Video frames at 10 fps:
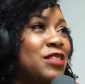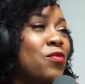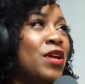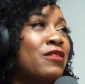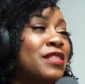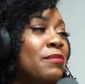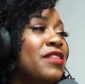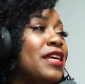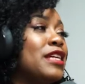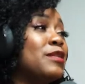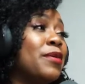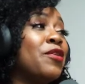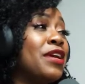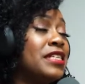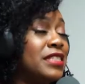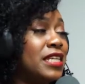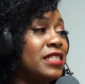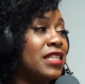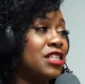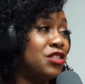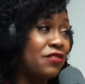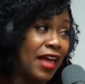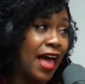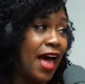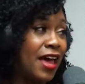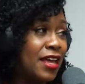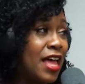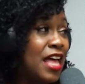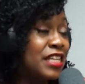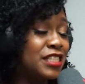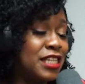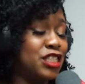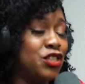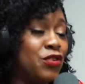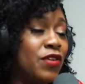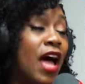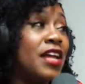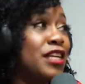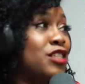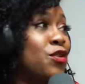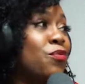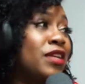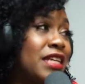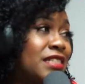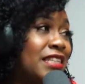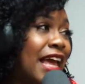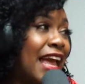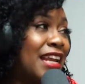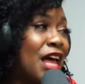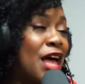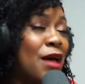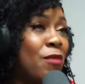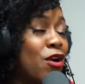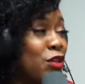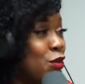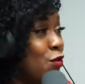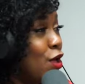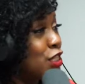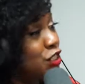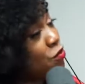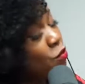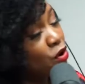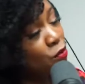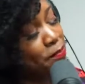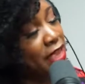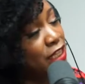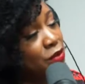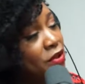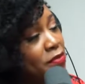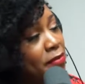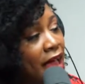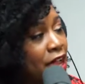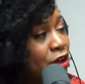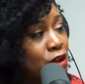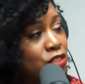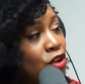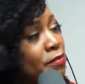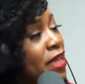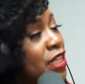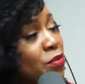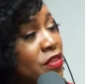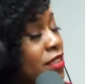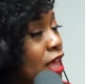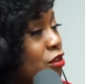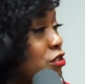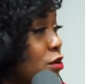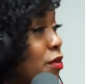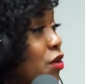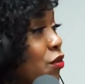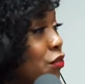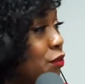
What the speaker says: what are some of the experiences that you've had since you've gotten into real estate? Do you work mainly with buyers or mainly with sellers or both?